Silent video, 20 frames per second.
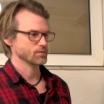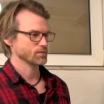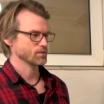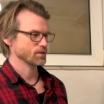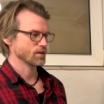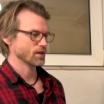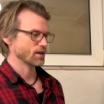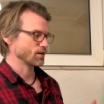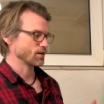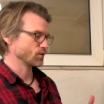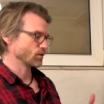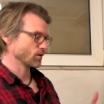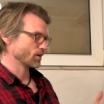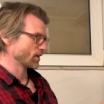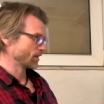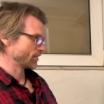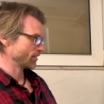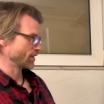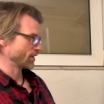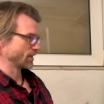Yeah,
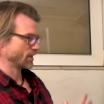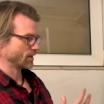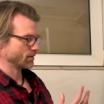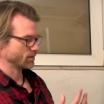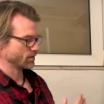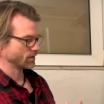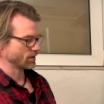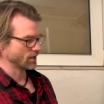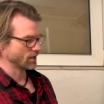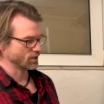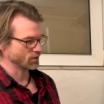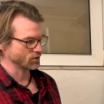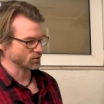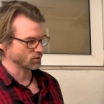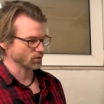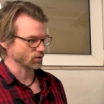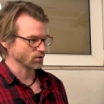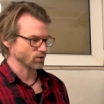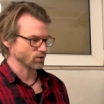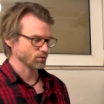looking at the label, I
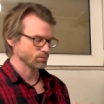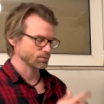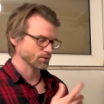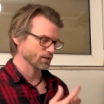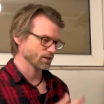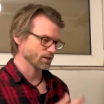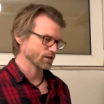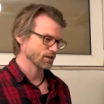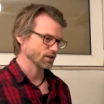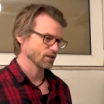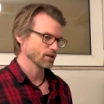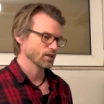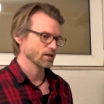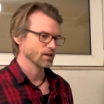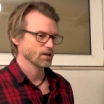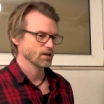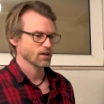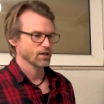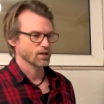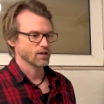enjoy opening
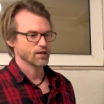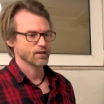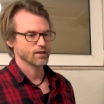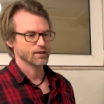it.